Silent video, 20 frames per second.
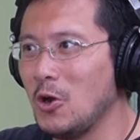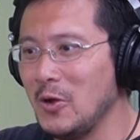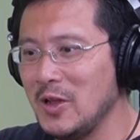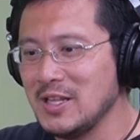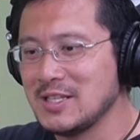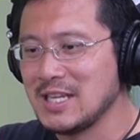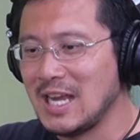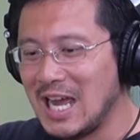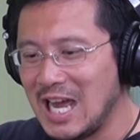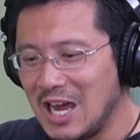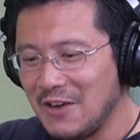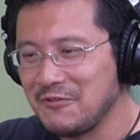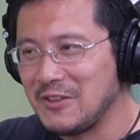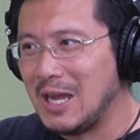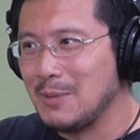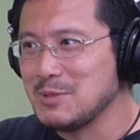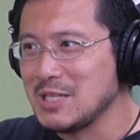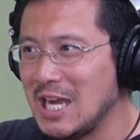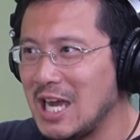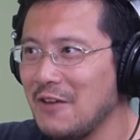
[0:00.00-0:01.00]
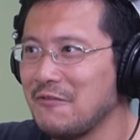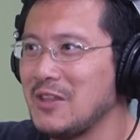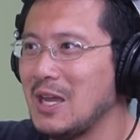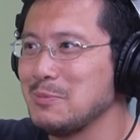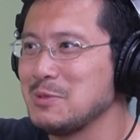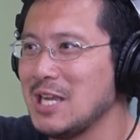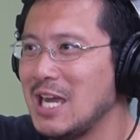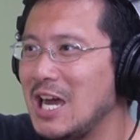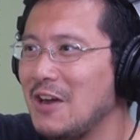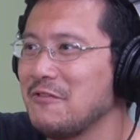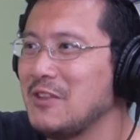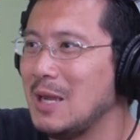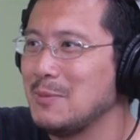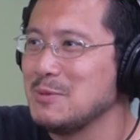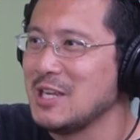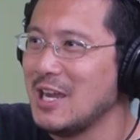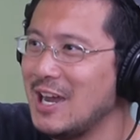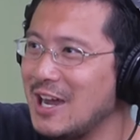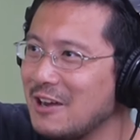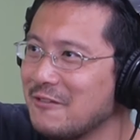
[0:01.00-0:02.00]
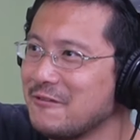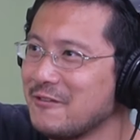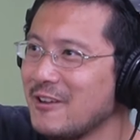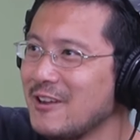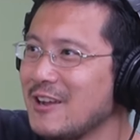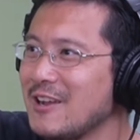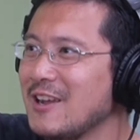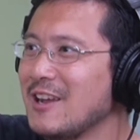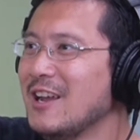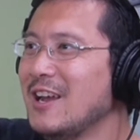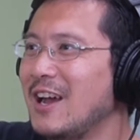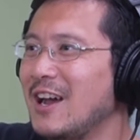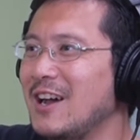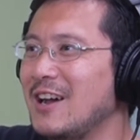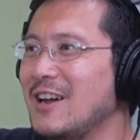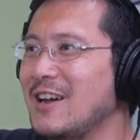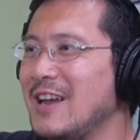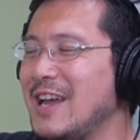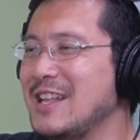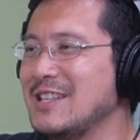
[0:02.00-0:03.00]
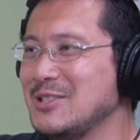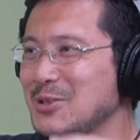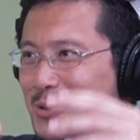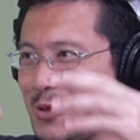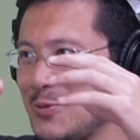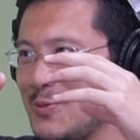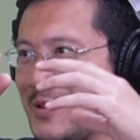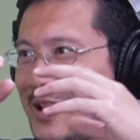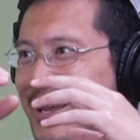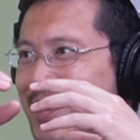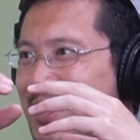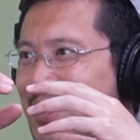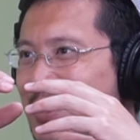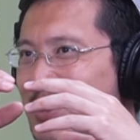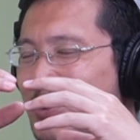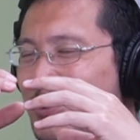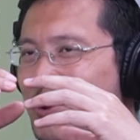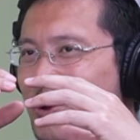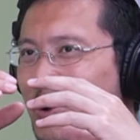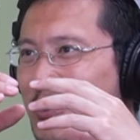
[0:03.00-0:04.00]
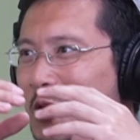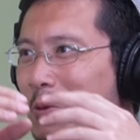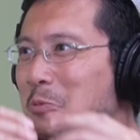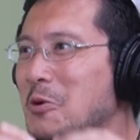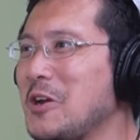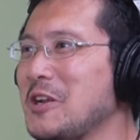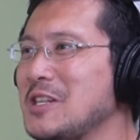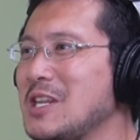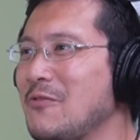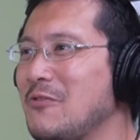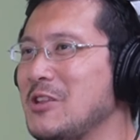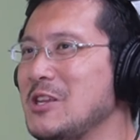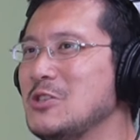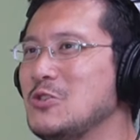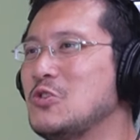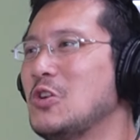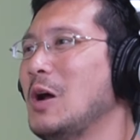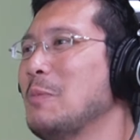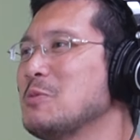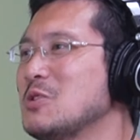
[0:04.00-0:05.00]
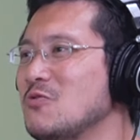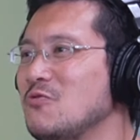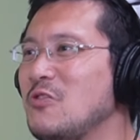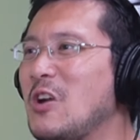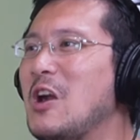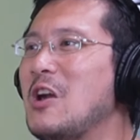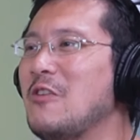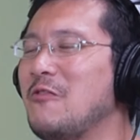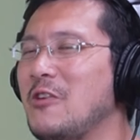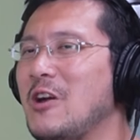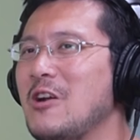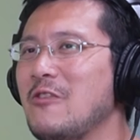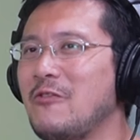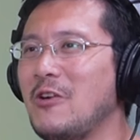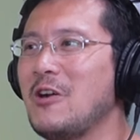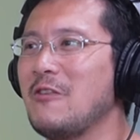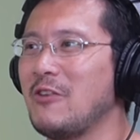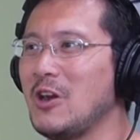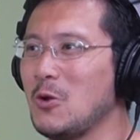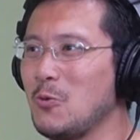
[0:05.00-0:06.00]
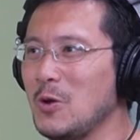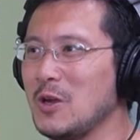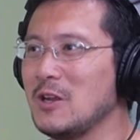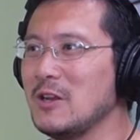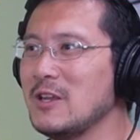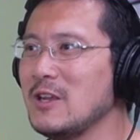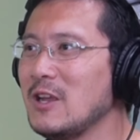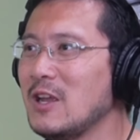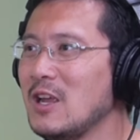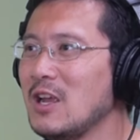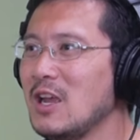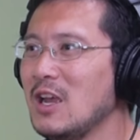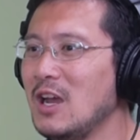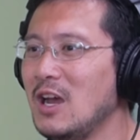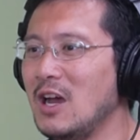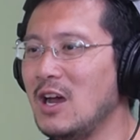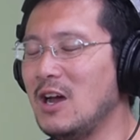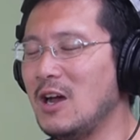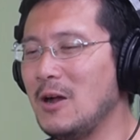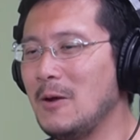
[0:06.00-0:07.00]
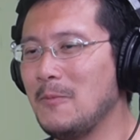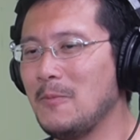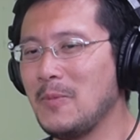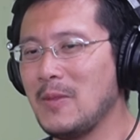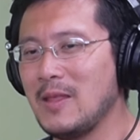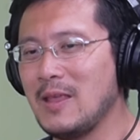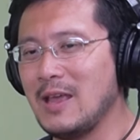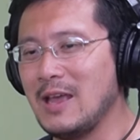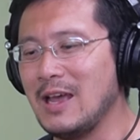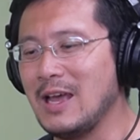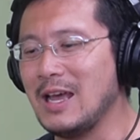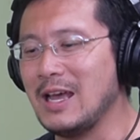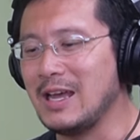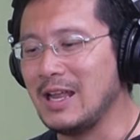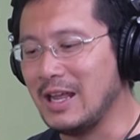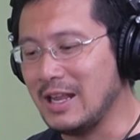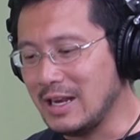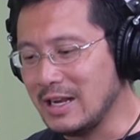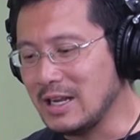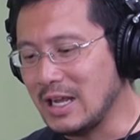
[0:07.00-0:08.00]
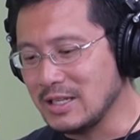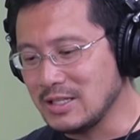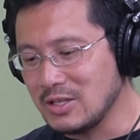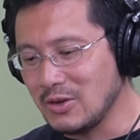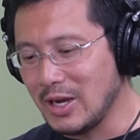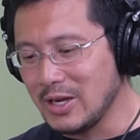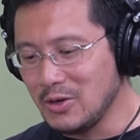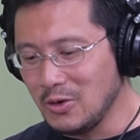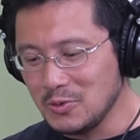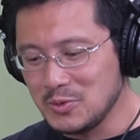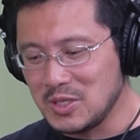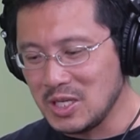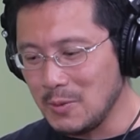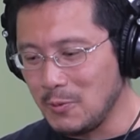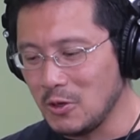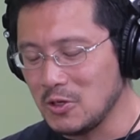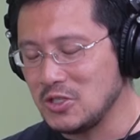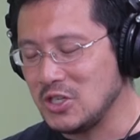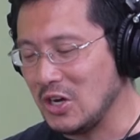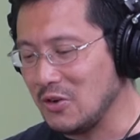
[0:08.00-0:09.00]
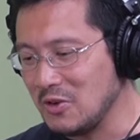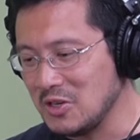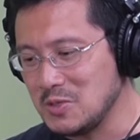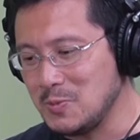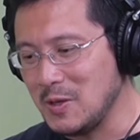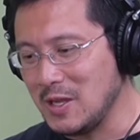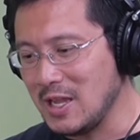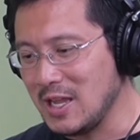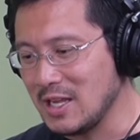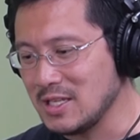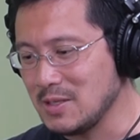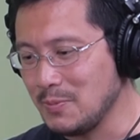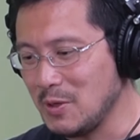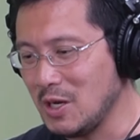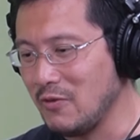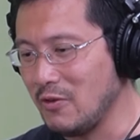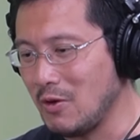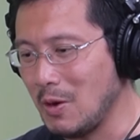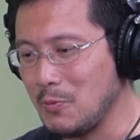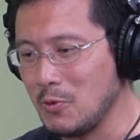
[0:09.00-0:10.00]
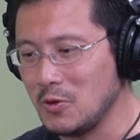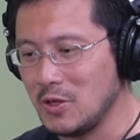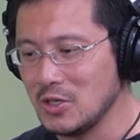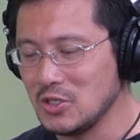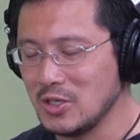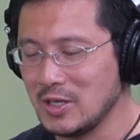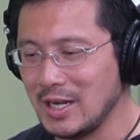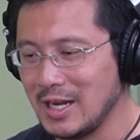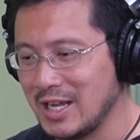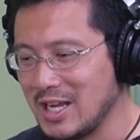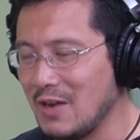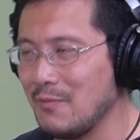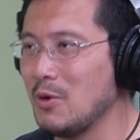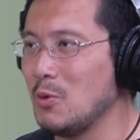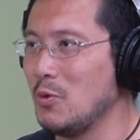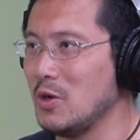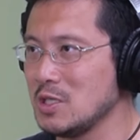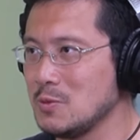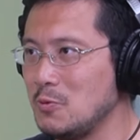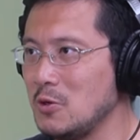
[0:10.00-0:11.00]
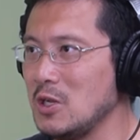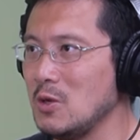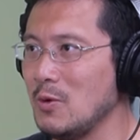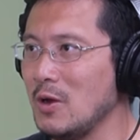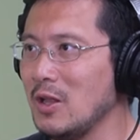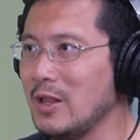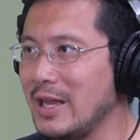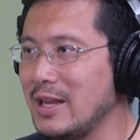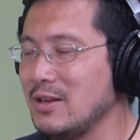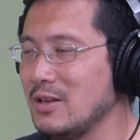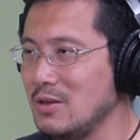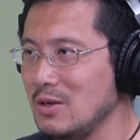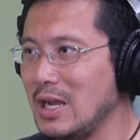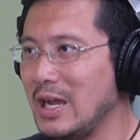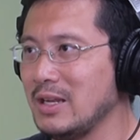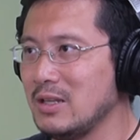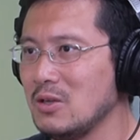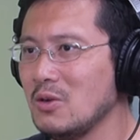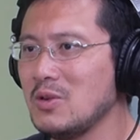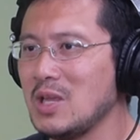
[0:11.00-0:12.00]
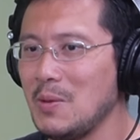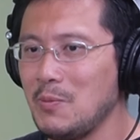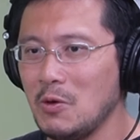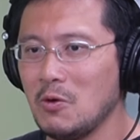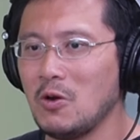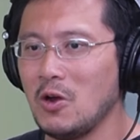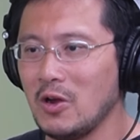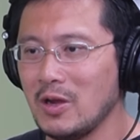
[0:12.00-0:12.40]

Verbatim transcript: It's half times half times half times half. Uh, and so you like, you know, your, your productivity drops very, very, very, very quickly. Um, and, and, so I know Singapore, generally speaking, has a bit of a reputation that our government works pretty well. And I uh, don't get me wrong.